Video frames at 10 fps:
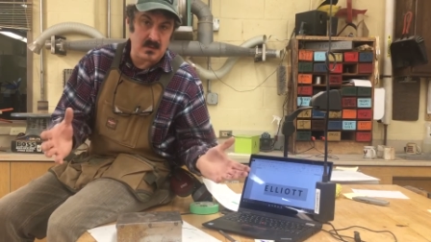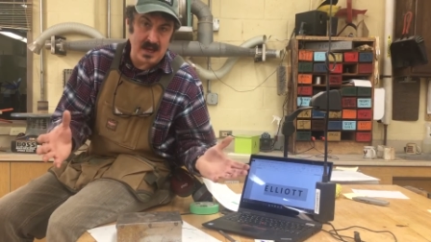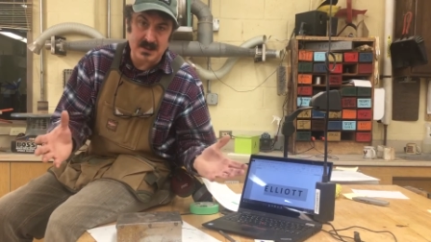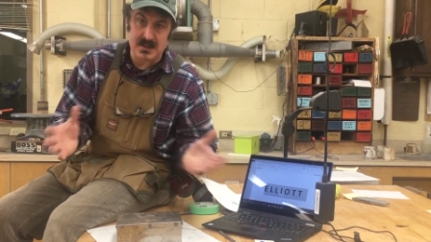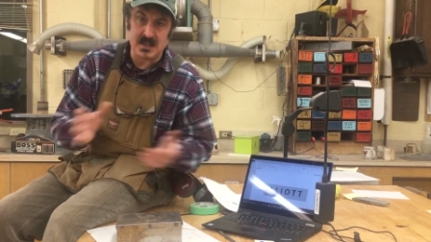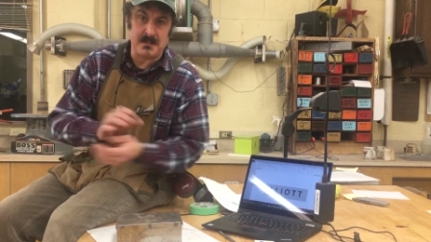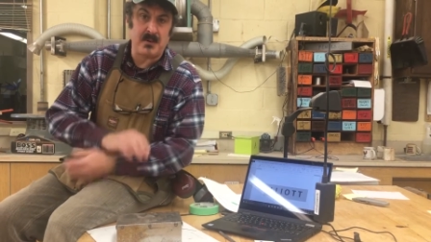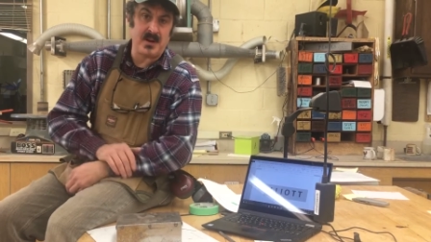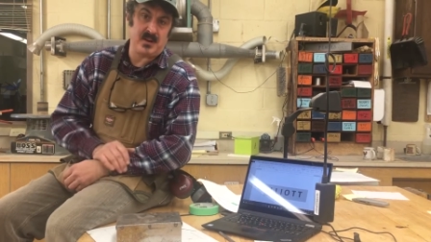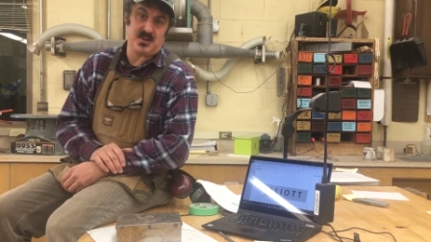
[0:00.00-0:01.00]
that does a
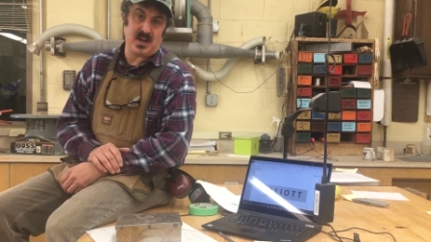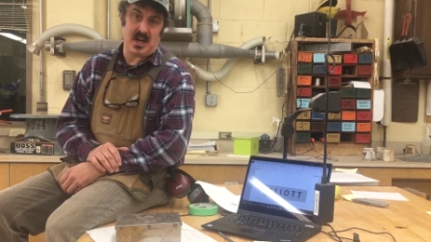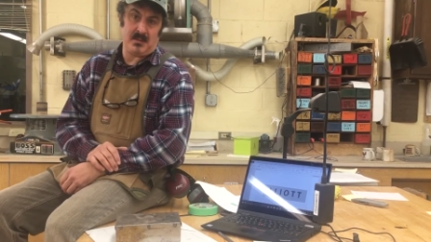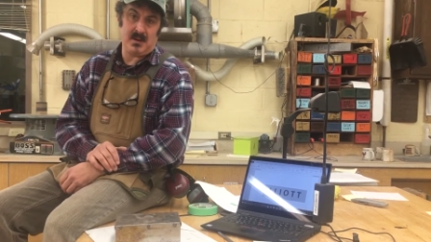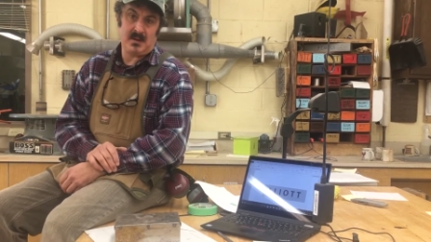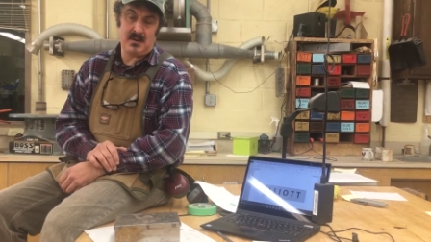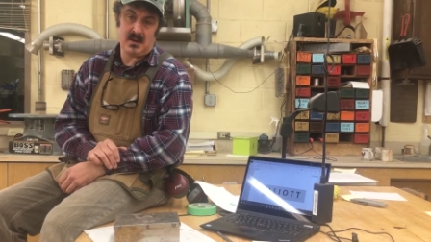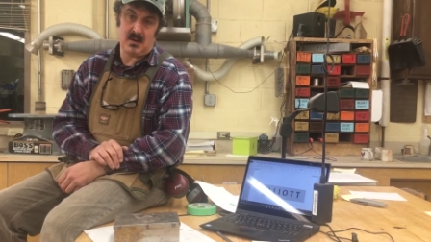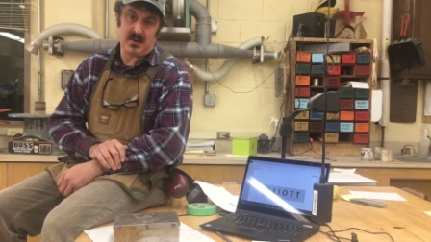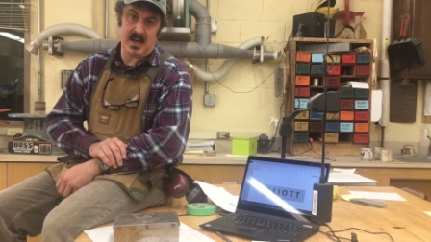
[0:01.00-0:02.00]
pretty good job,
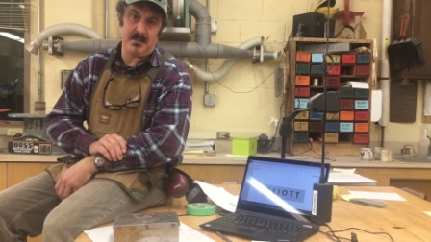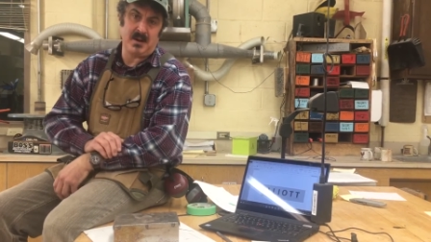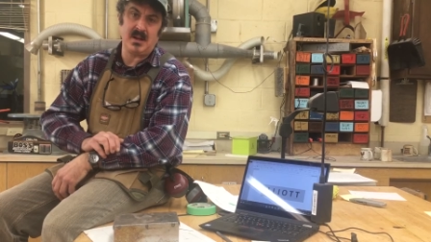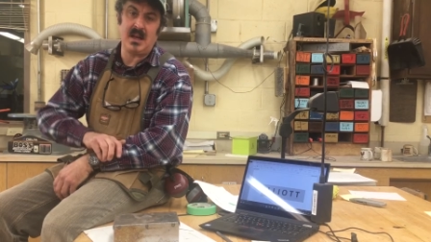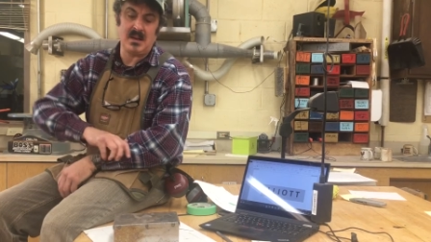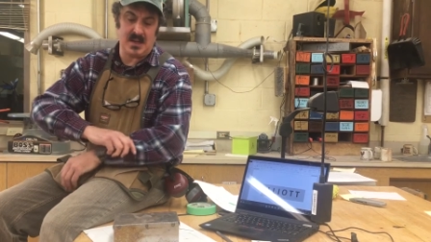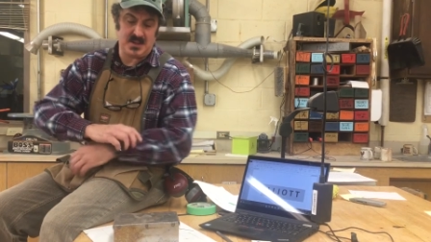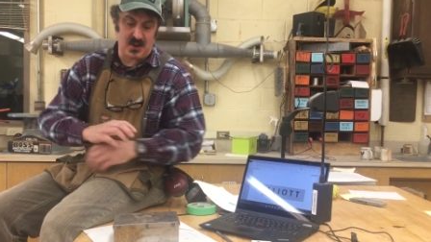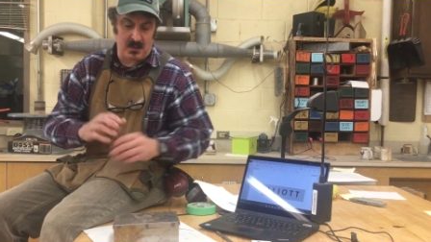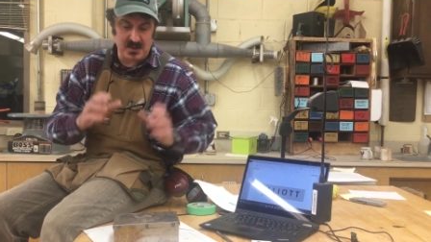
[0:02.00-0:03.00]
okay? But in
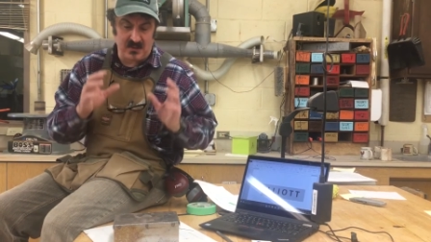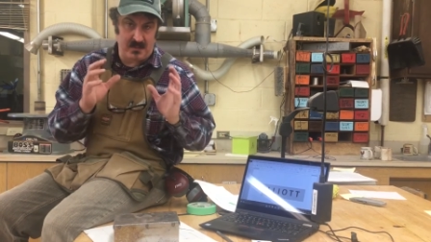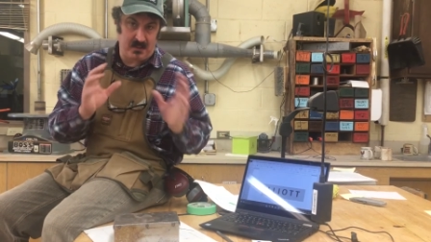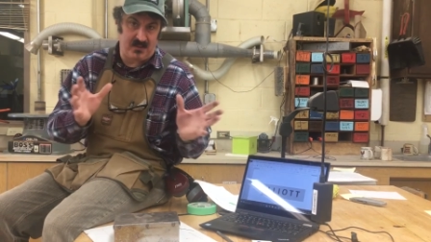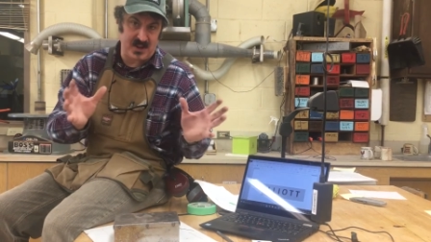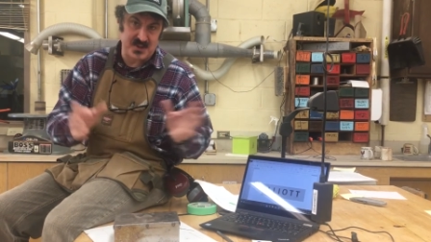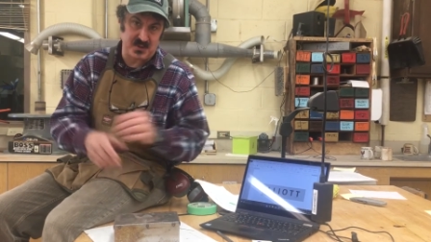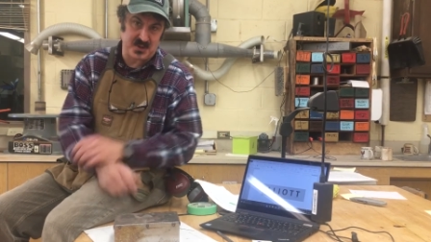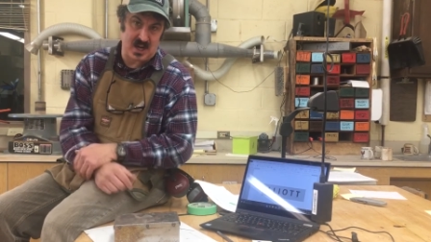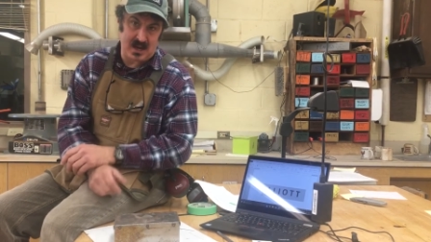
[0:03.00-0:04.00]
terms of a professional
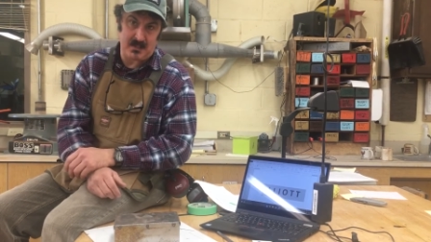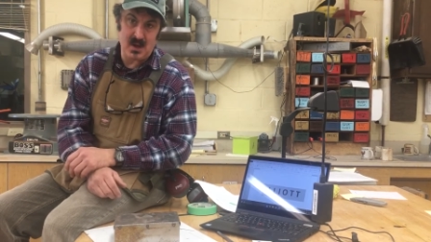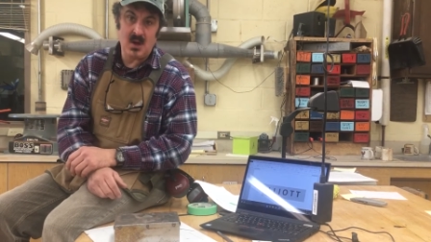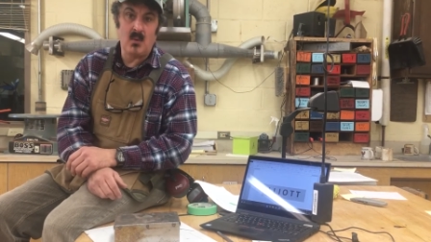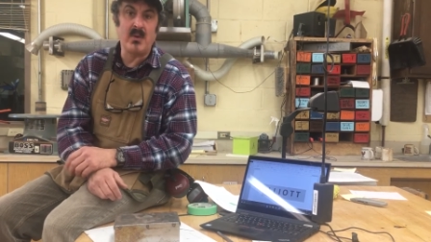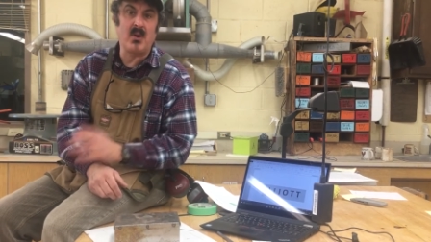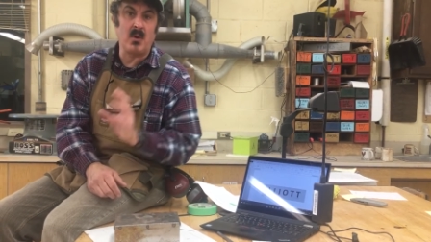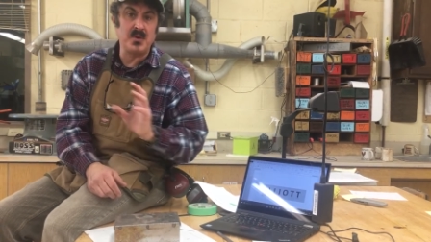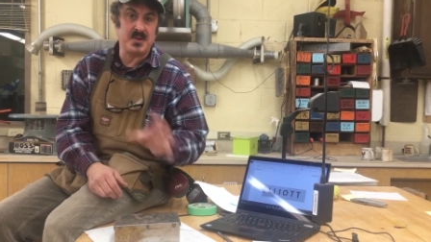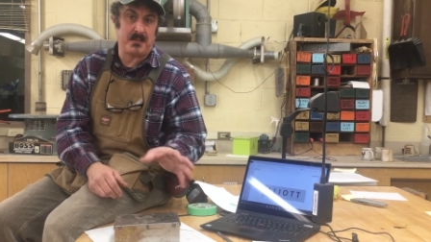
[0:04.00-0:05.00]
job, we would
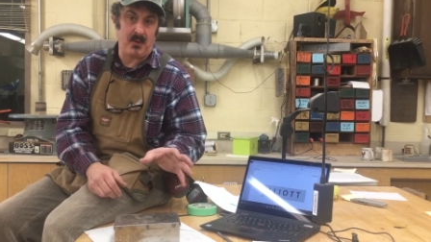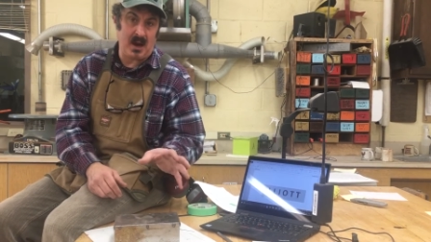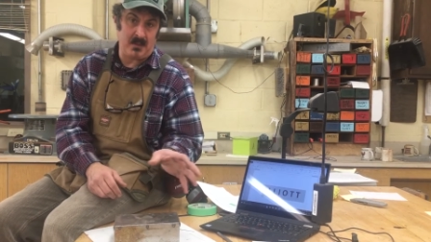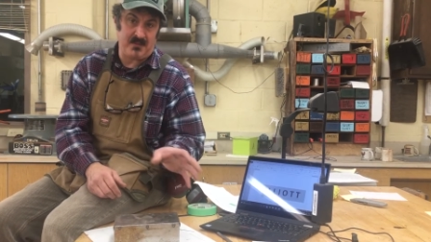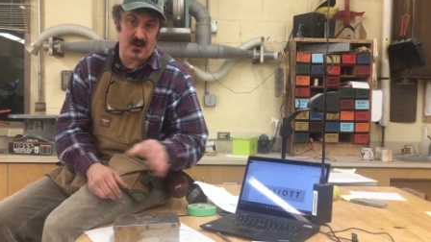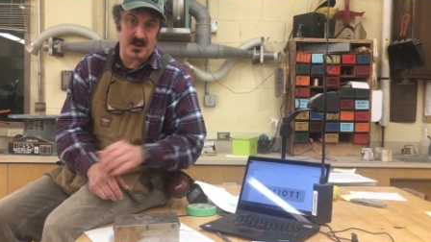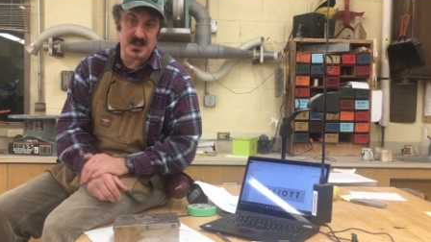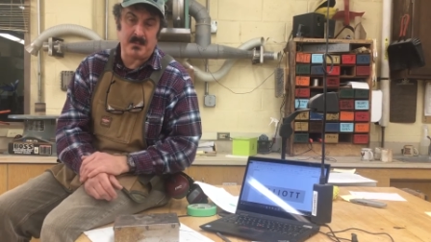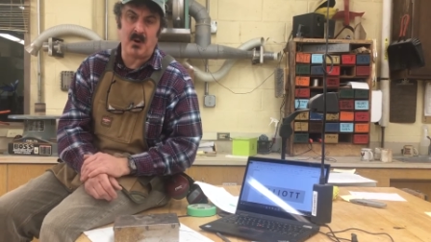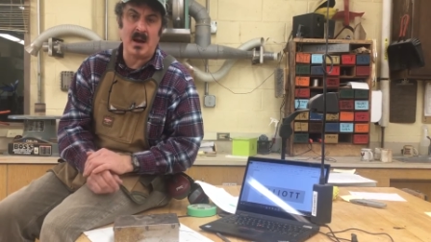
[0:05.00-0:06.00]
always use a primer first.
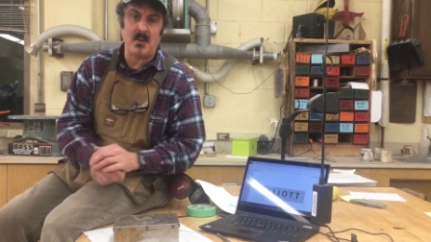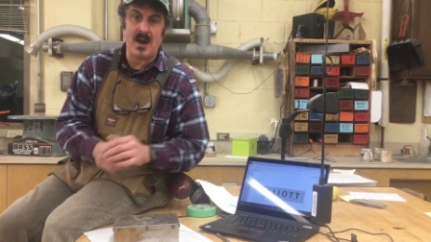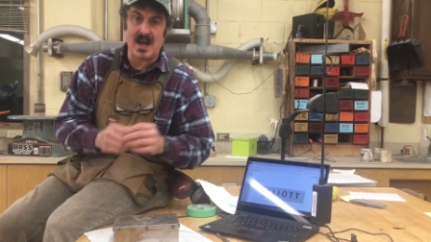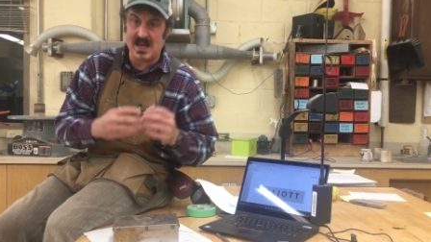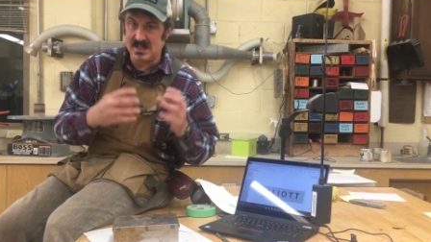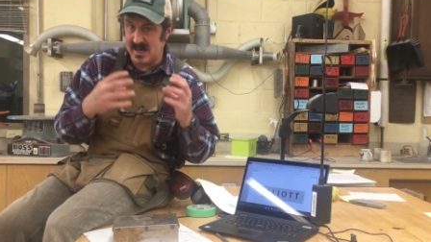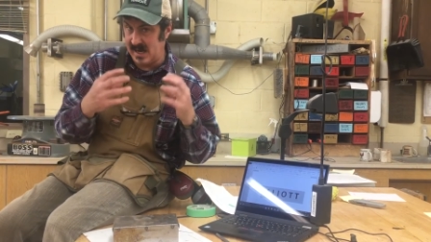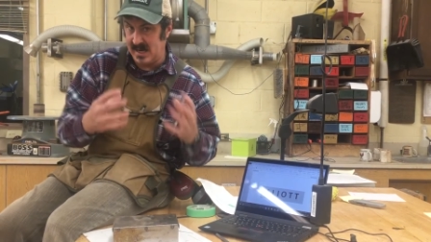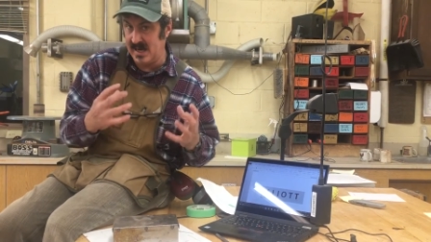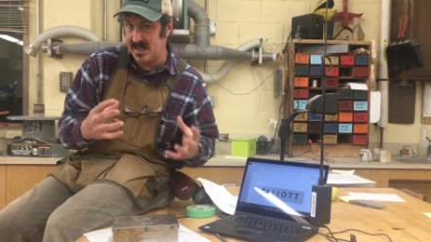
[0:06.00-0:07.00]
The primer has
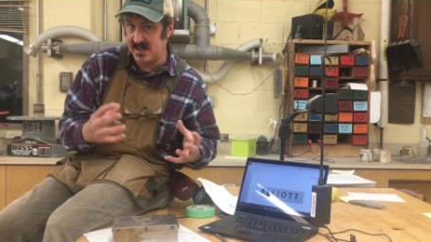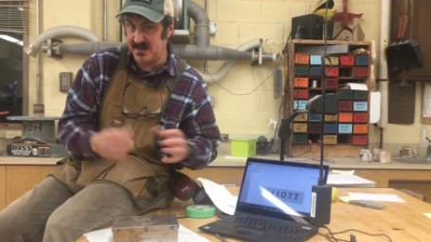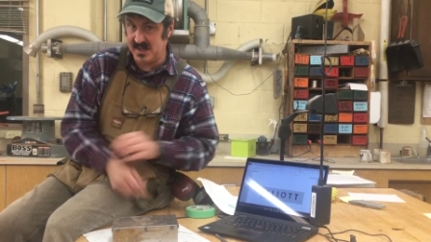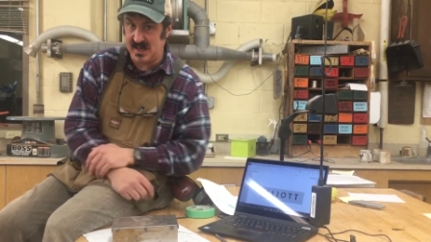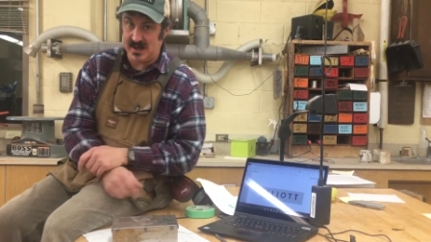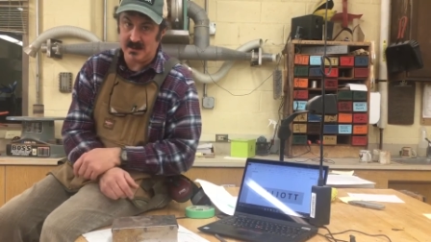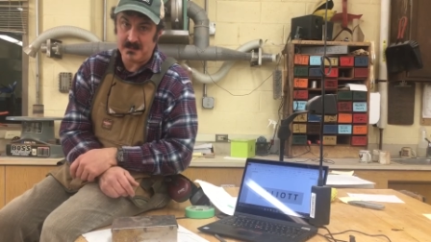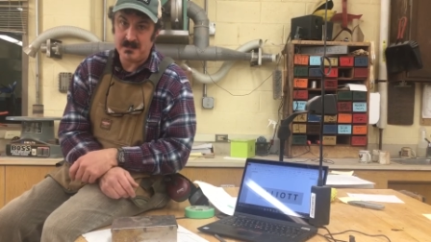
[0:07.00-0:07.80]
adhesives in it.